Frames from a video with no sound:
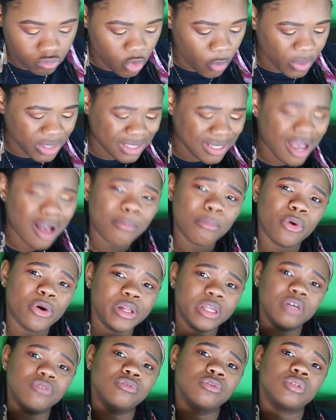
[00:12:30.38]
What's your
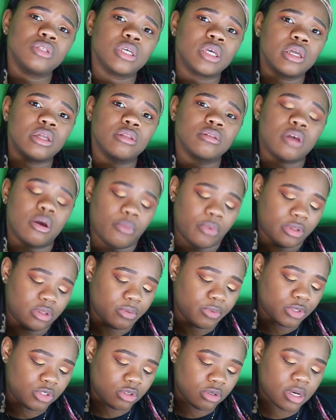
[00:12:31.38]
morning routine? I
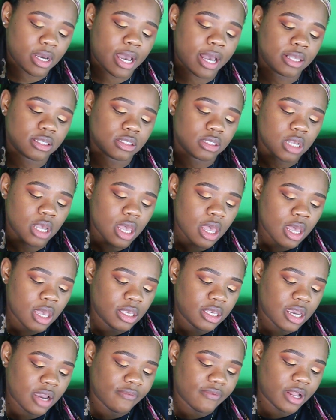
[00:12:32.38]
wonder what your guys'
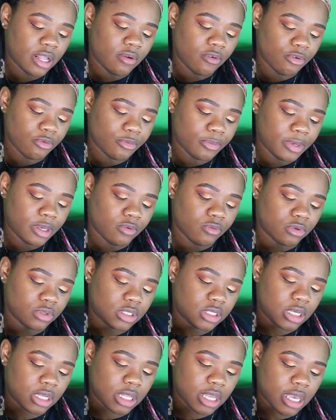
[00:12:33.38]
get ready with me
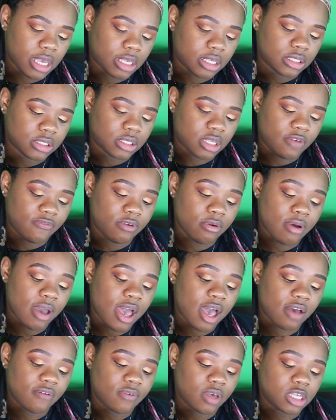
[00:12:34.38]
routine is. If you
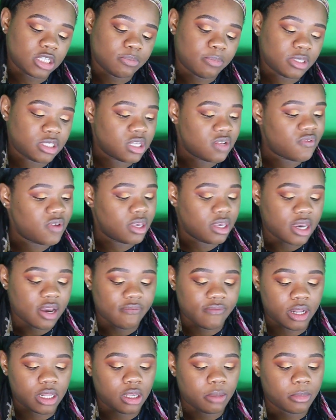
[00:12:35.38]
have a specific
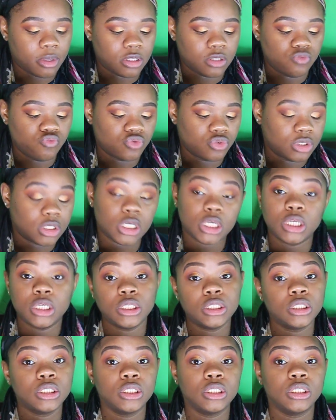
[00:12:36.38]
get ready
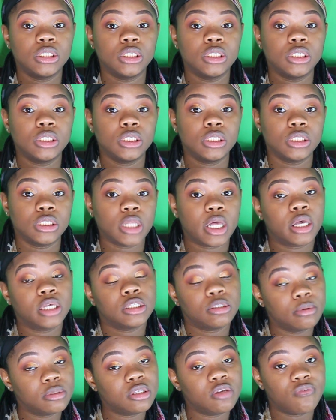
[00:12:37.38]
routine, like
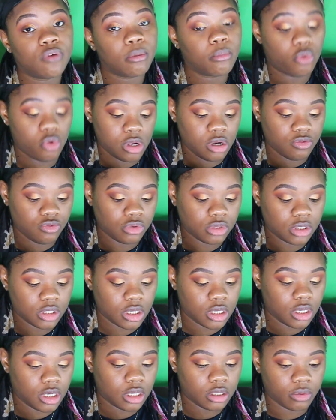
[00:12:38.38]
a specific morning
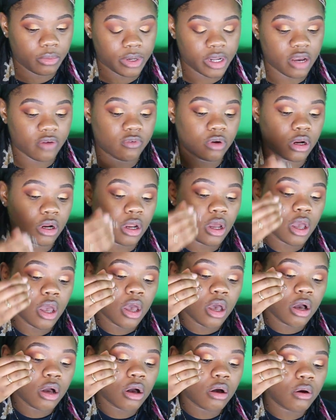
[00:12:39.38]
routine or whatever,
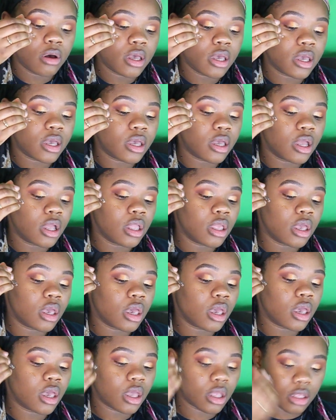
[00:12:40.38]
go ahead
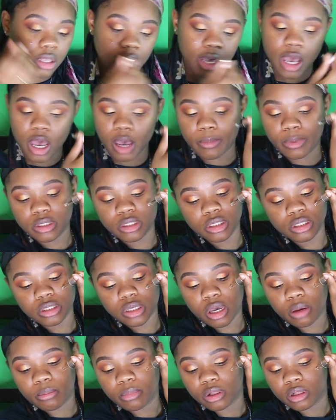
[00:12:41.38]
and comment it
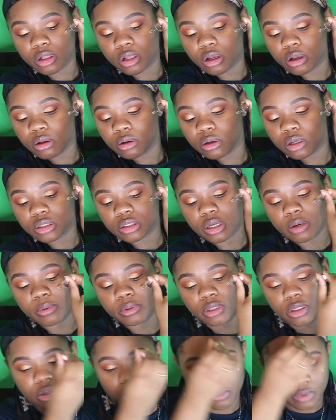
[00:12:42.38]
down below, because I
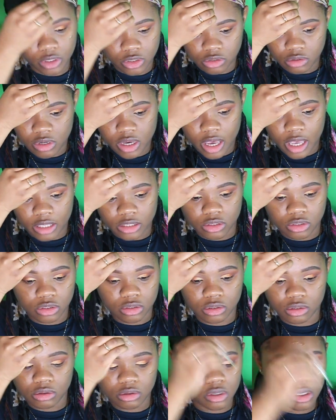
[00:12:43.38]
want to know what you guys
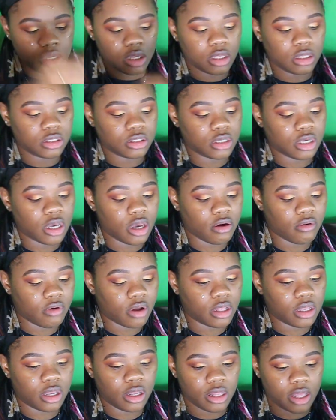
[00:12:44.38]
do to get
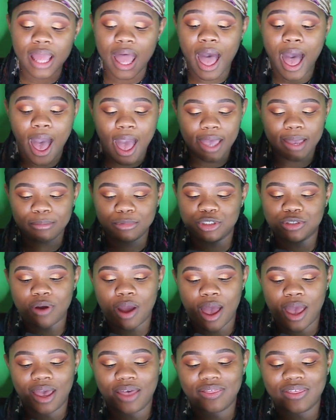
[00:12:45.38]
ready. I am
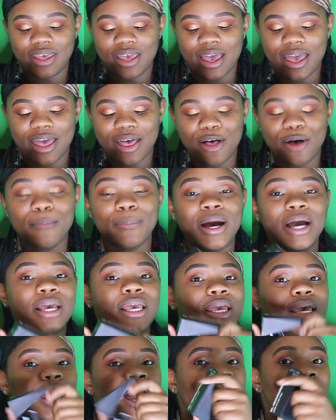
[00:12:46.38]
trying the Il
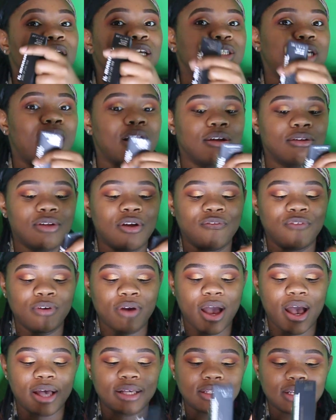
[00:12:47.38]
Makiage. I don't know if
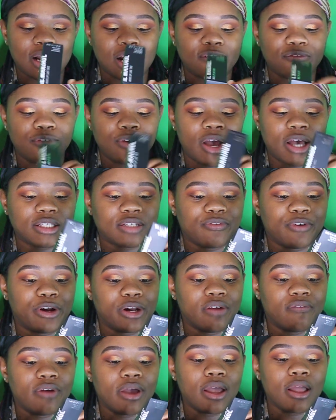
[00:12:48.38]
a lot of you guys have
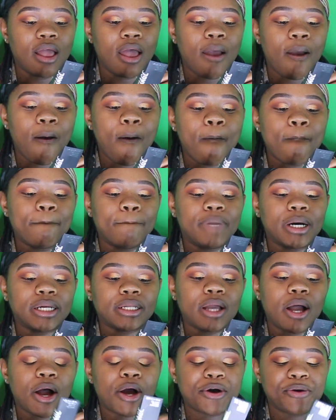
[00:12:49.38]
heard of it,
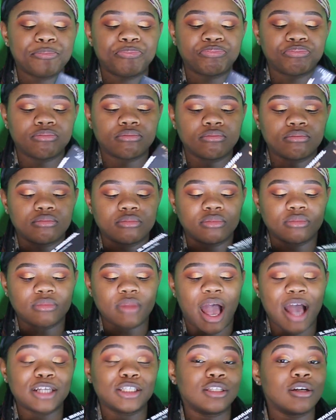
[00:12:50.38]
but
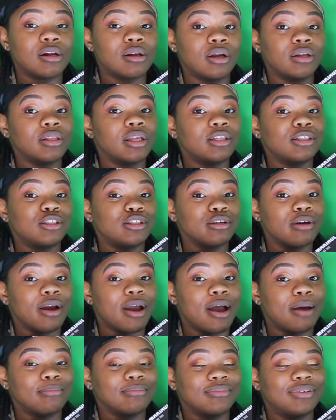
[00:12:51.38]
I saw it on
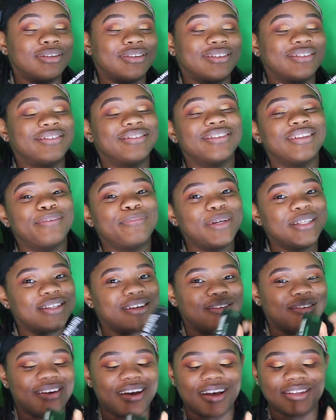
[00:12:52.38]
Instagram. Let me
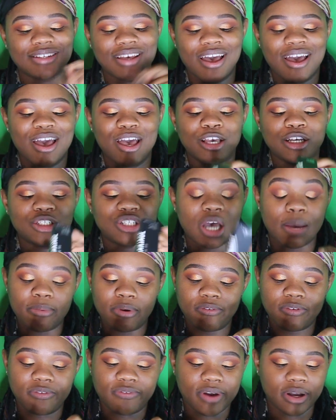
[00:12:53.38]
tell you guys,
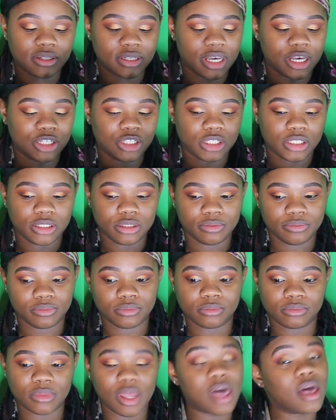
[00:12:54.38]
shopping for foundation
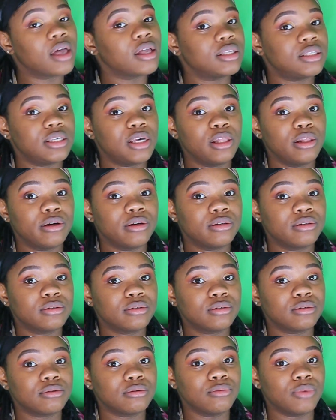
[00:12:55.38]
and
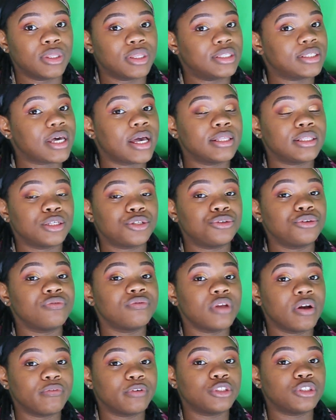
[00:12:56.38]
concealers with sites that
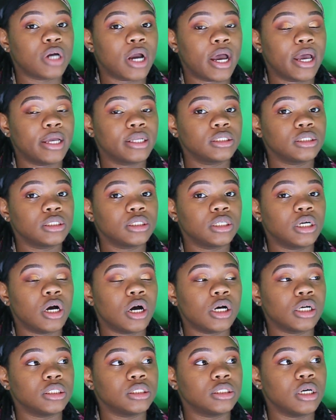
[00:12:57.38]
you've never tried
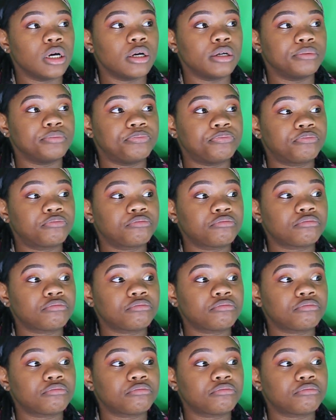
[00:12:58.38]
on